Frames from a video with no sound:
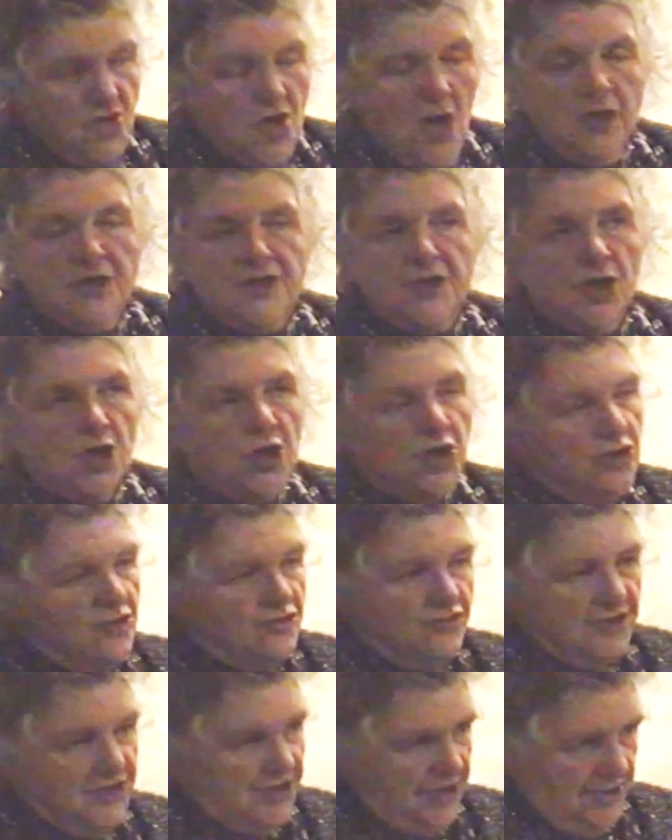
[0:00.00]
Not in
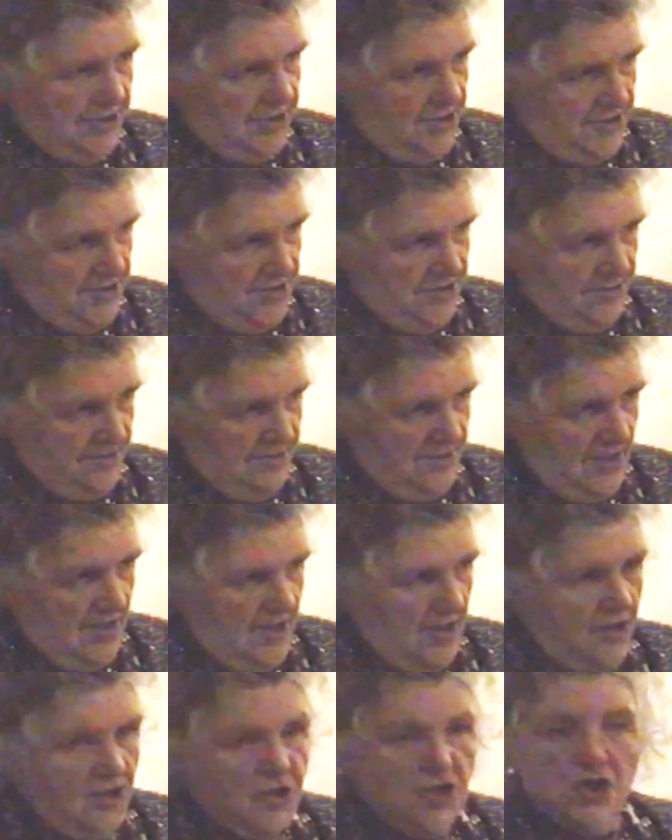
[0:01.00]
100 years.
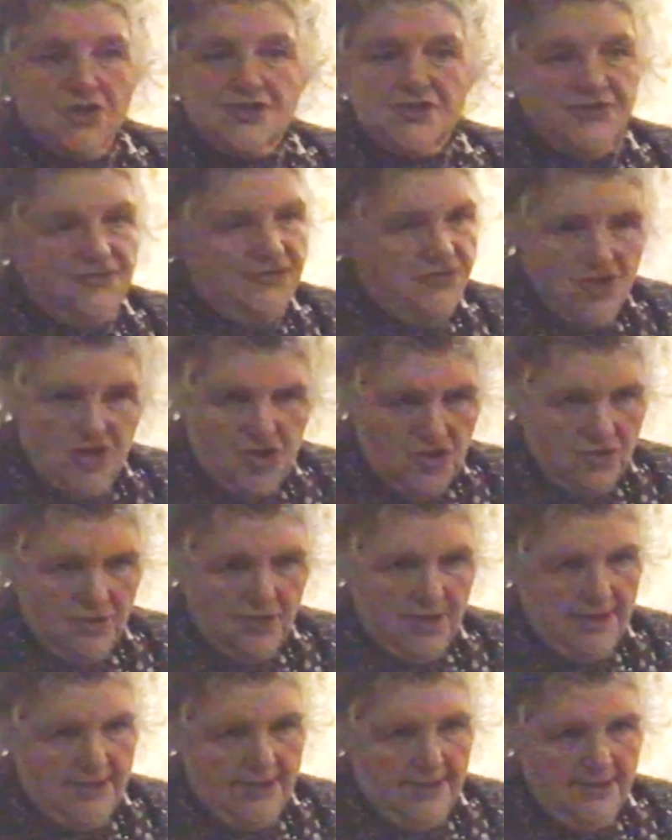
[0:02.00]
Not
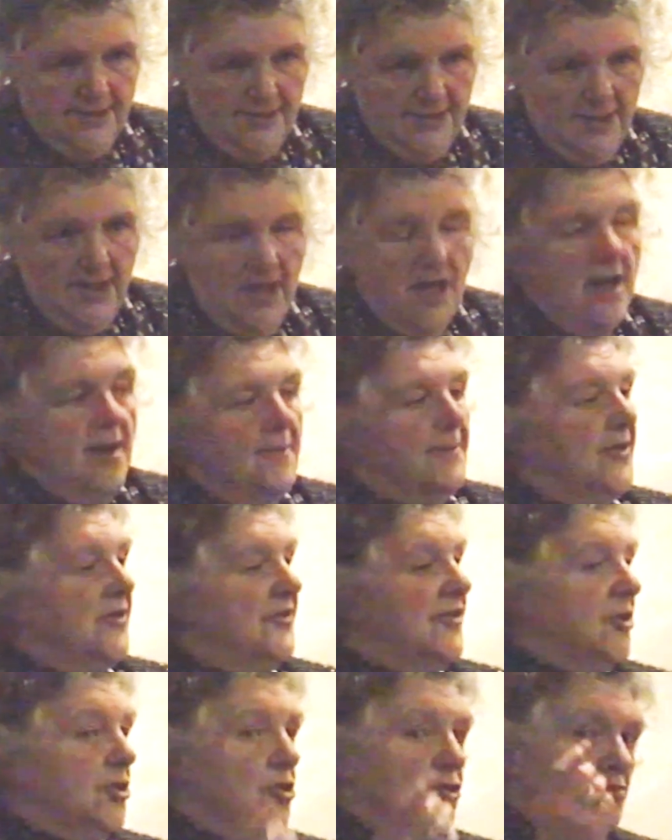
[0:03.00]
efficiently.
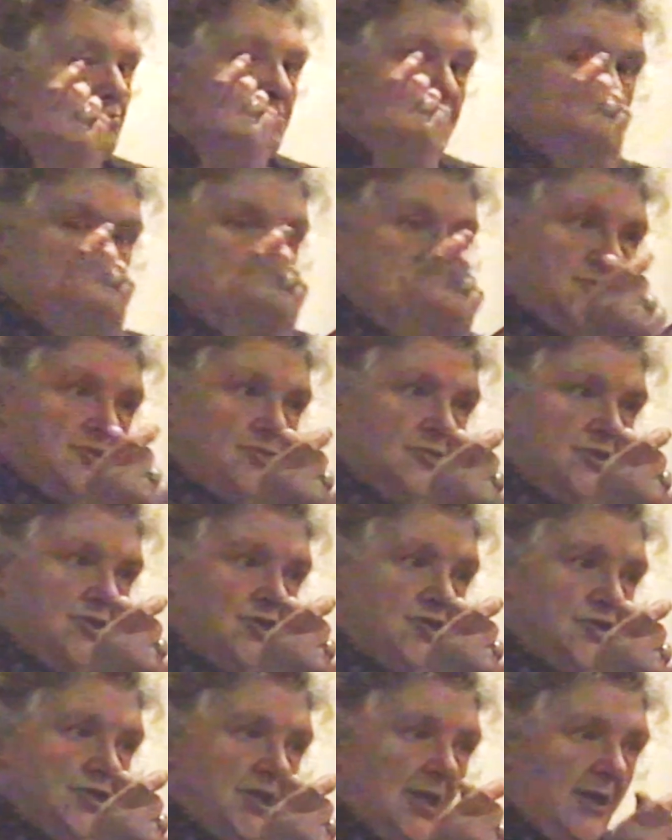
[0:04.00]
But they could be into
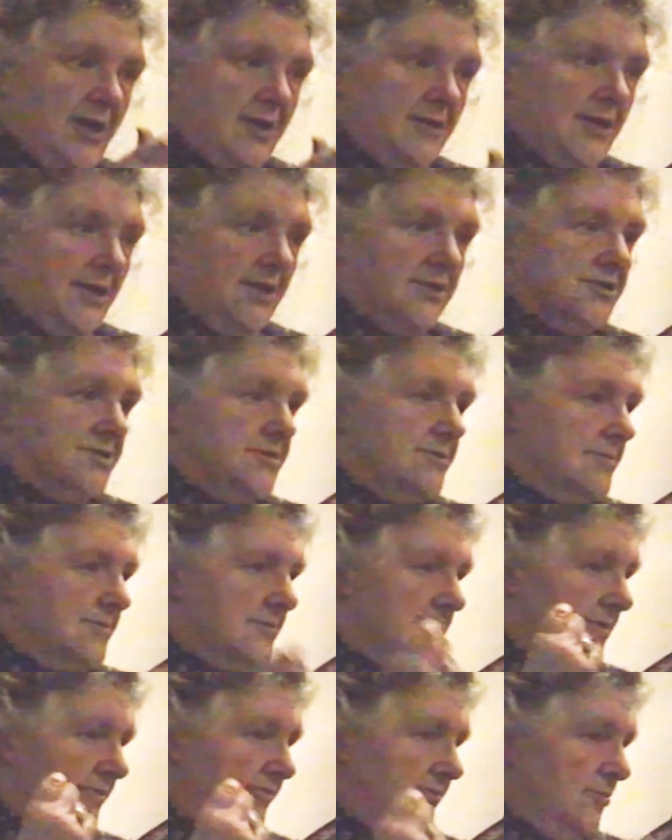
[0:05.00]
it just like that
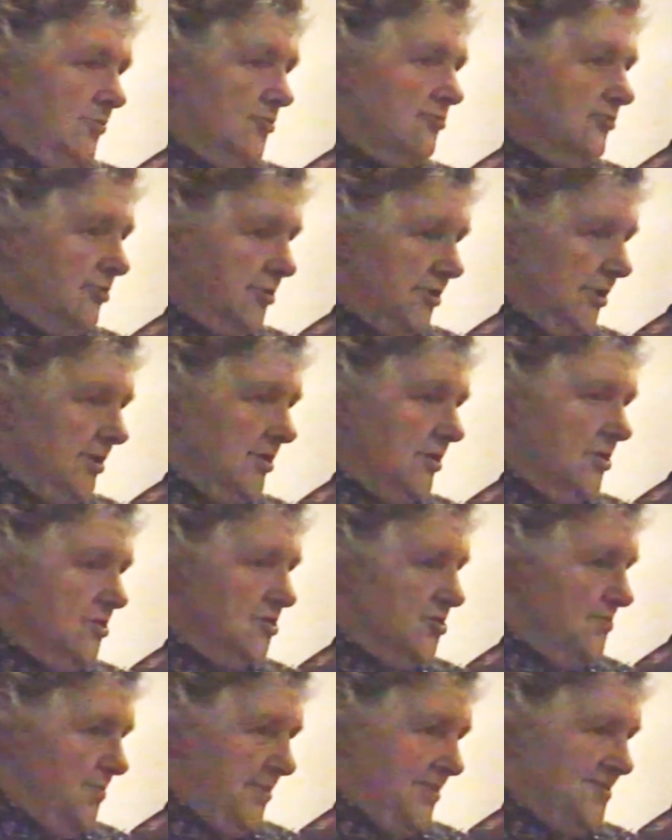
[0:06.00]
if they were running a
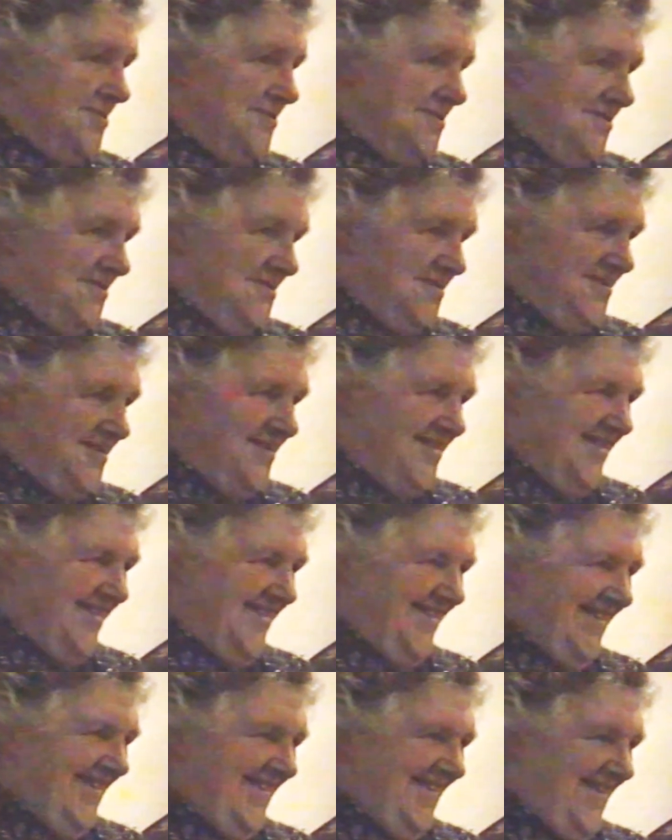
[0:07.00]
hospice
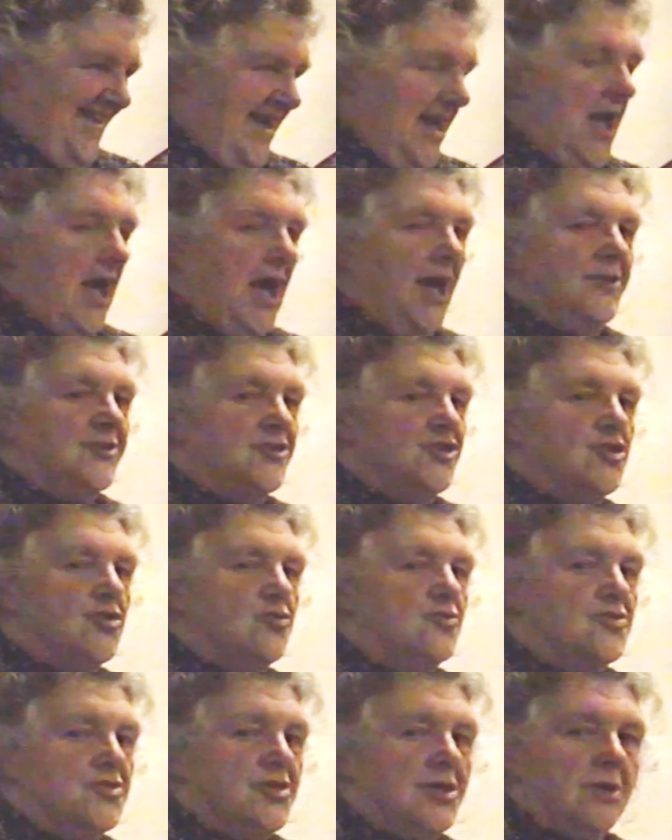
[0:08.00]
and
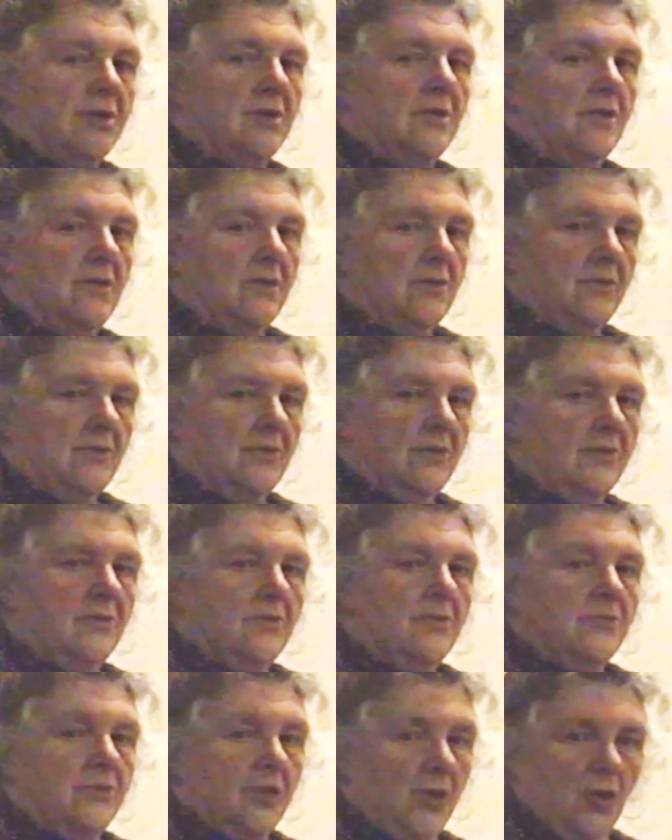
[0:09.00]
choosing
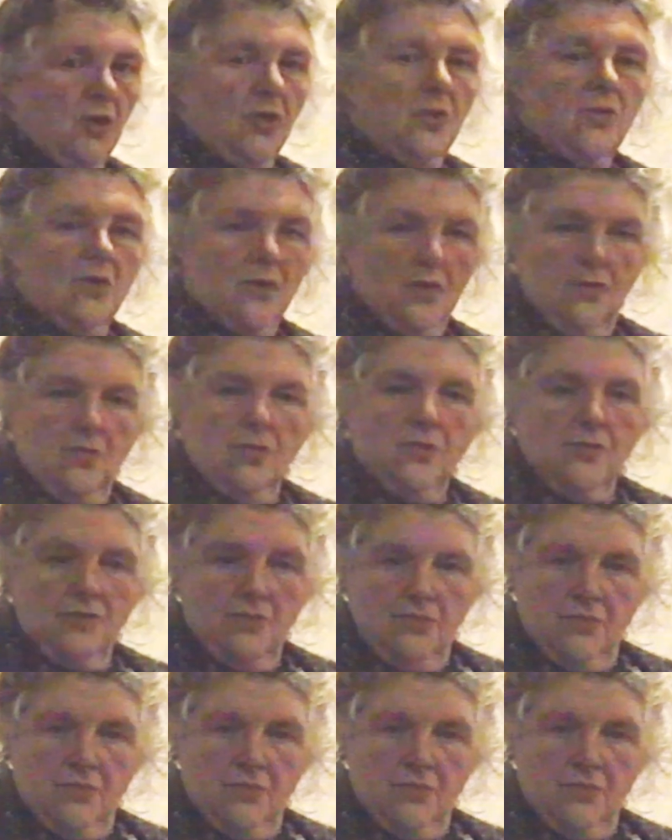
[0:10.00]
the low rule.